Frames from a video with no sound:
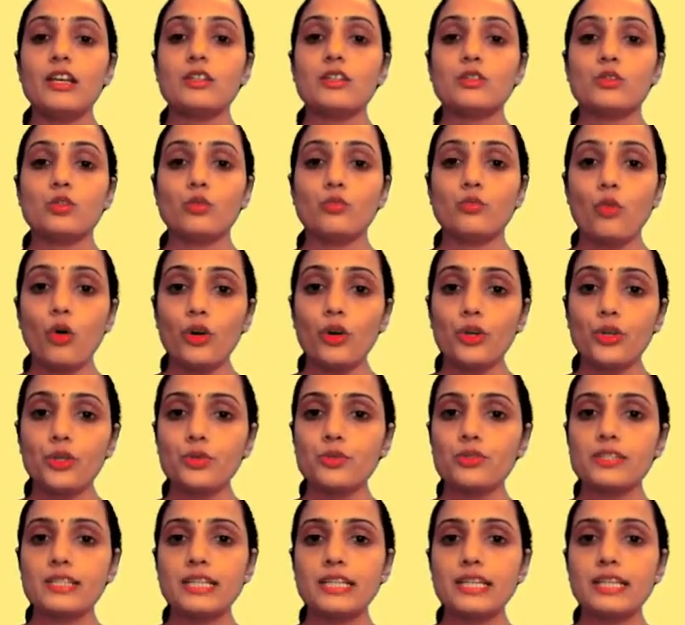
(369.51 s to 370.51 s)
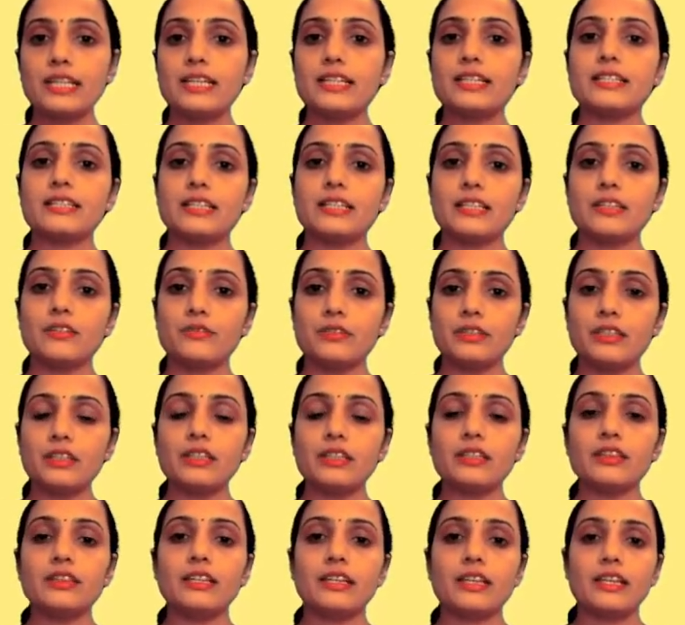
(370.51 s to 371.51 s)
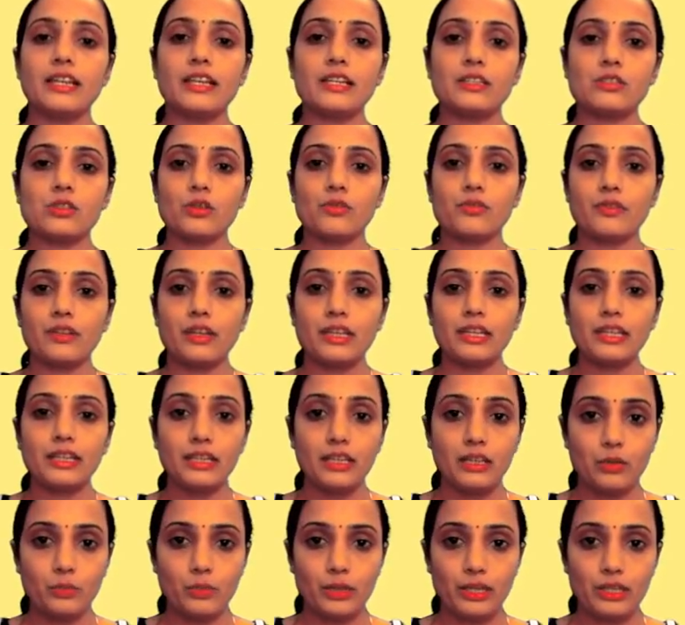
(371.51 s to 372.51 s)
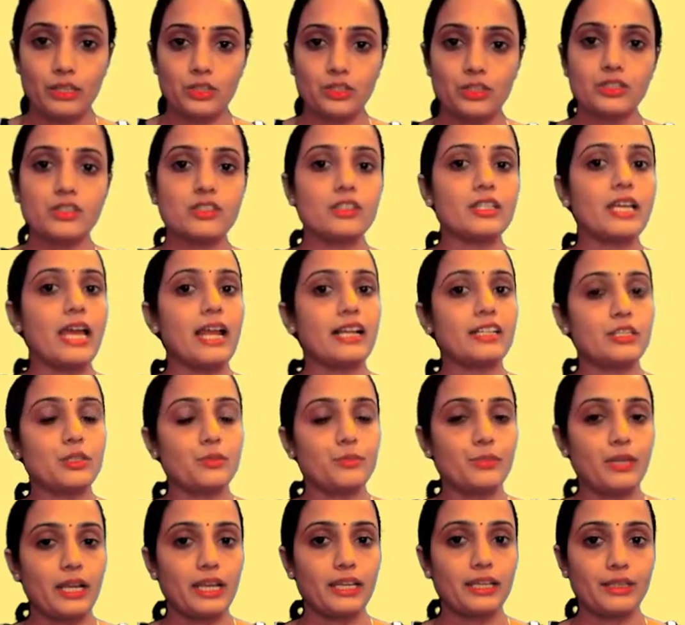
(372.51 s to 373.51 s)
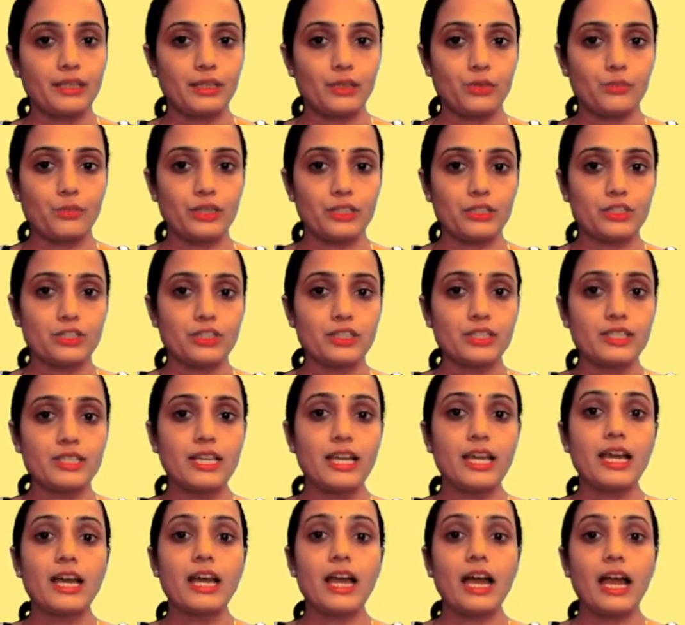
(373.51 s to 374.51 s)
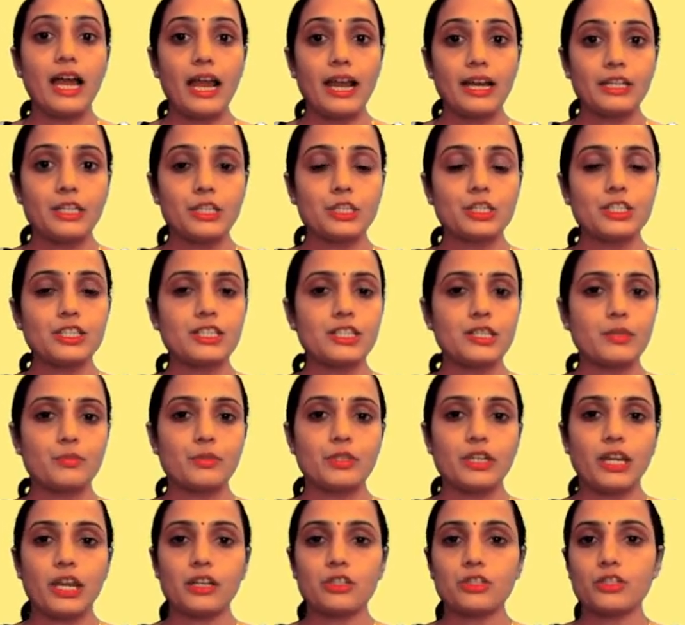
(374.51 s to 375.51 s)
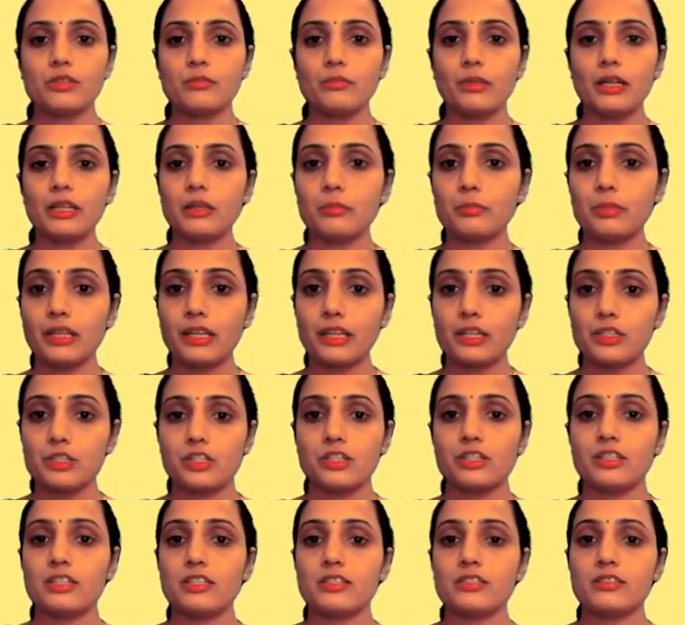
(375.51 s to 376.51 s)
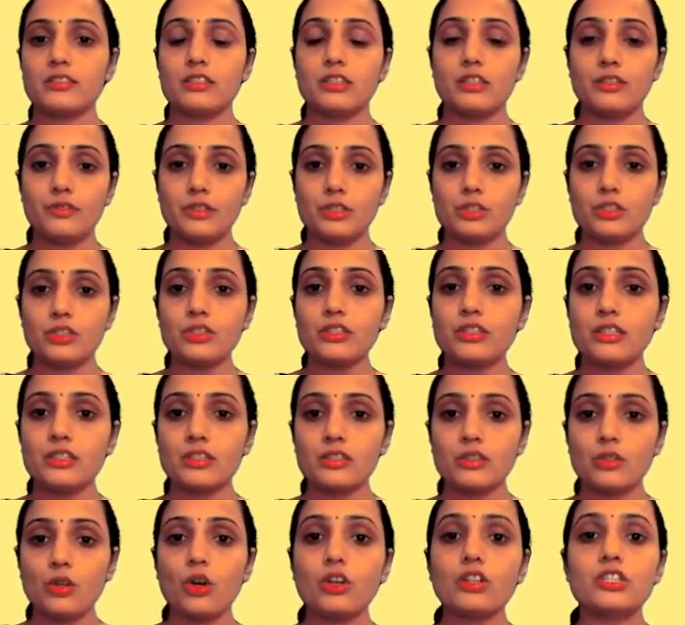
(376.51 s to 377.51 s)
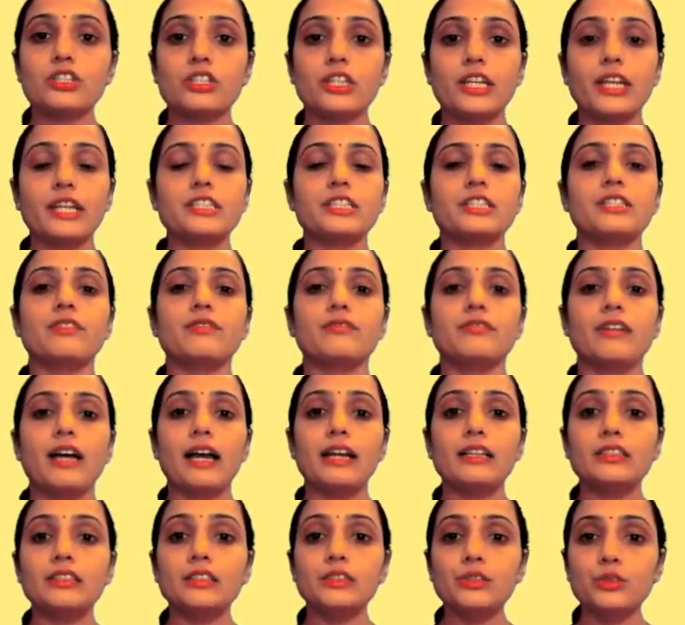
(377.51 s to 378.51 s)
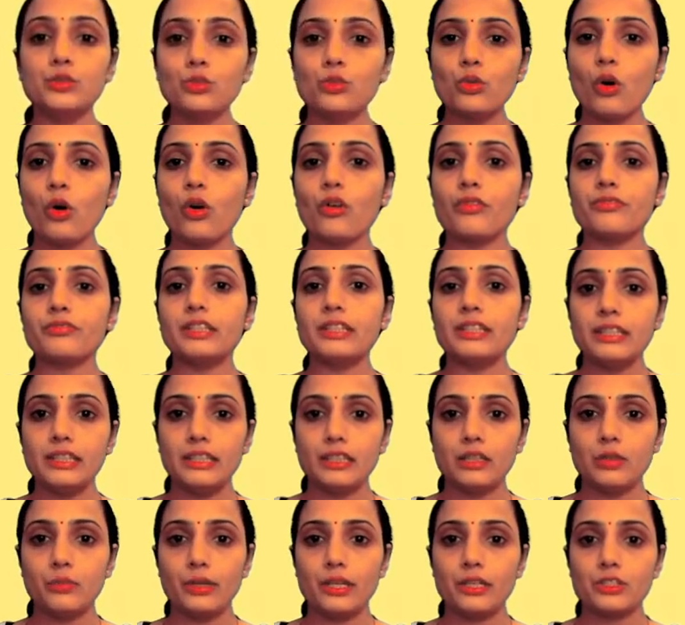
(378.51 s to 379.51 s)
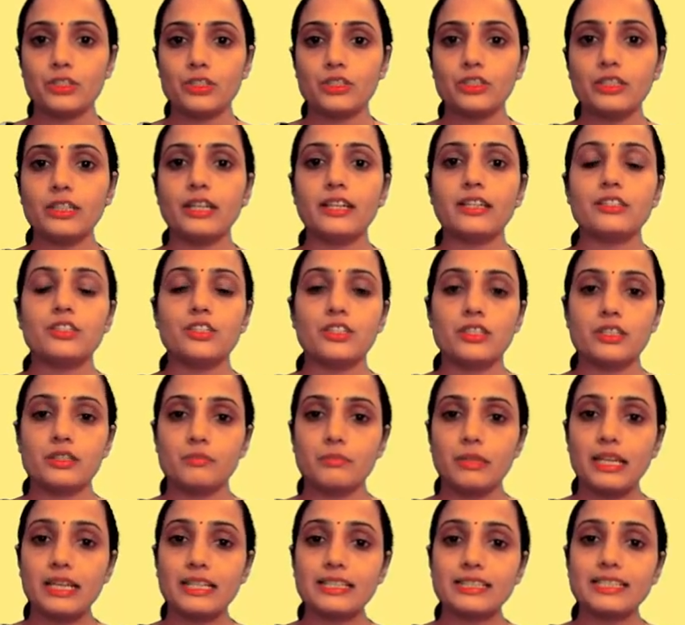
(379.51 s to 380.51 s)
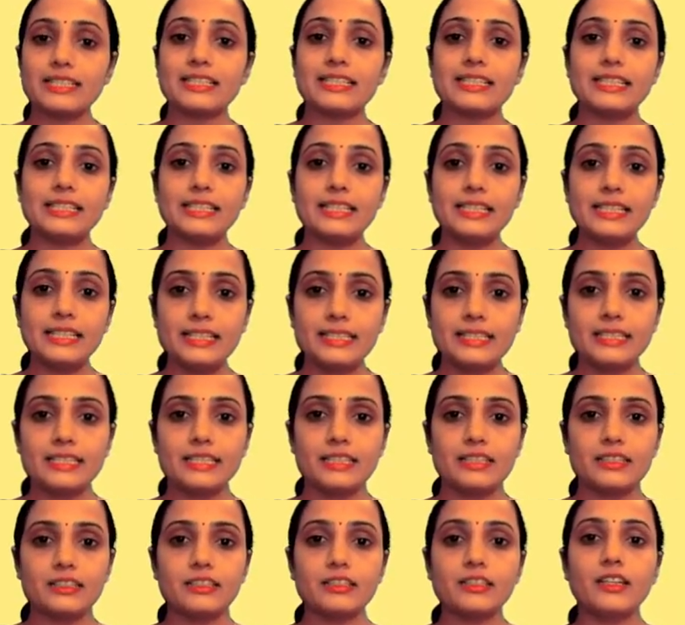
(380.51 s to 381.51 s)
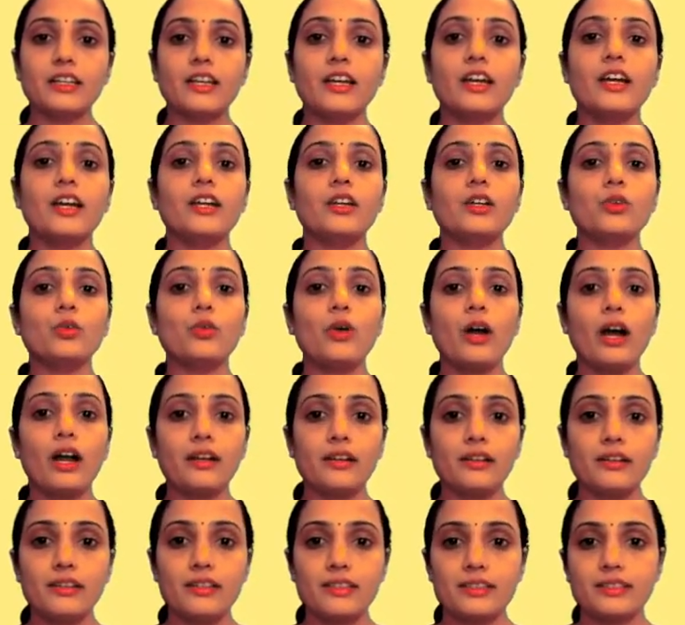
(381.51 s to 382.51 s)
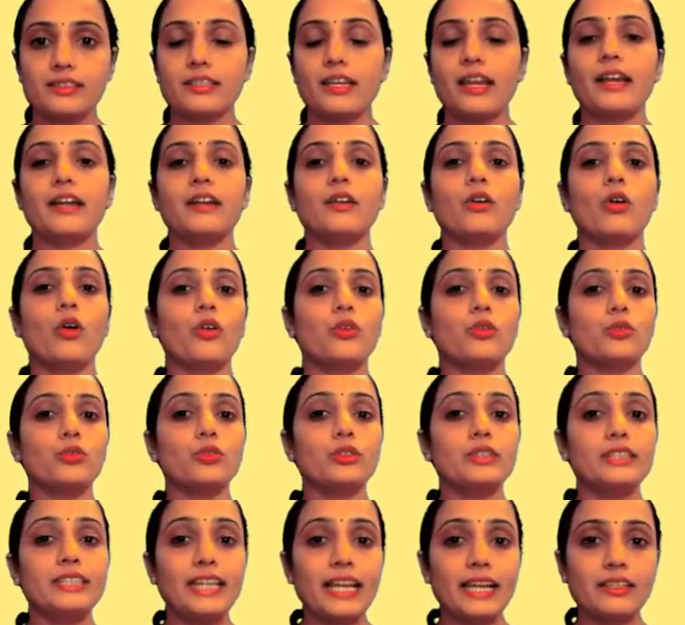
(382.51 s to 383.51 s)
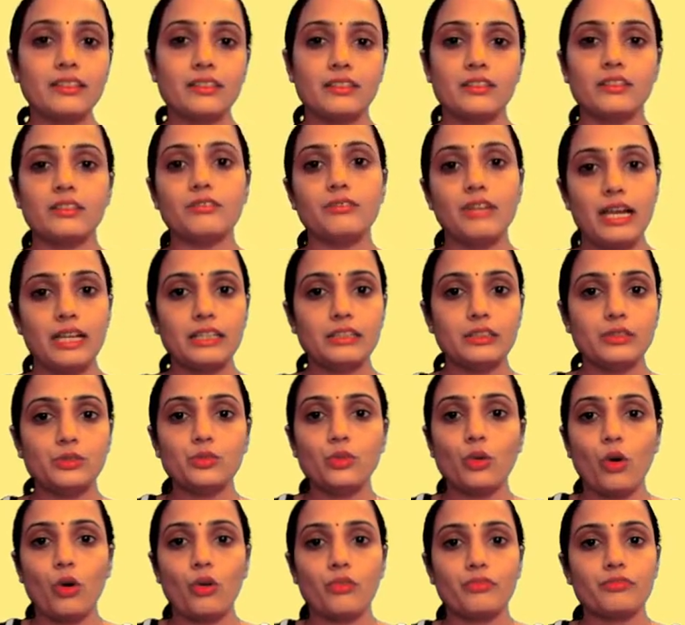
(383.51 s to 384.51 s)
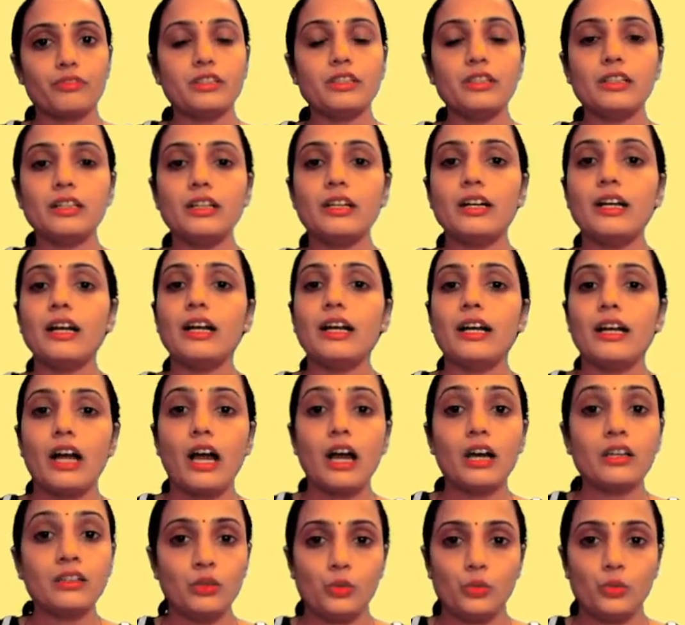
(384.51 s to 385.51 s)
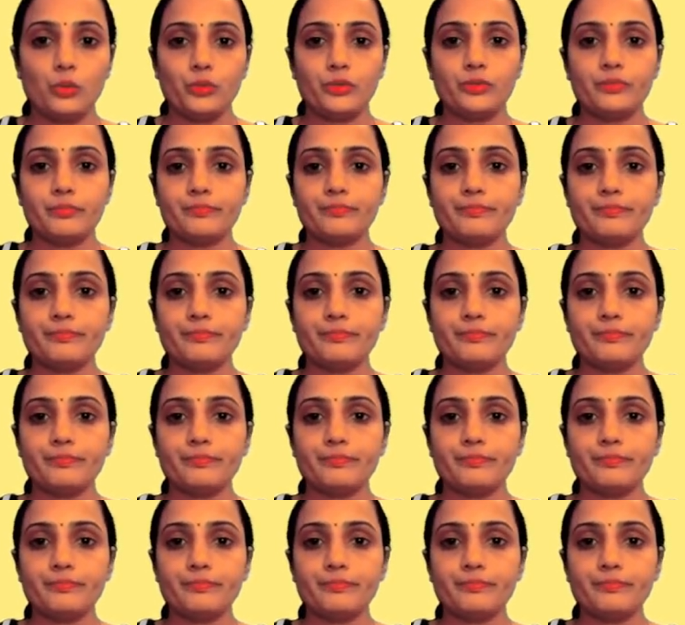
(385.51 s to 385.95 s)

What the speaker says: So what you see is, even in the case of equations, algebraic equations, addition, subtraction, multiplication, division does not change the value of the equation. It just makes it easier to understand or to get the value of the unknown.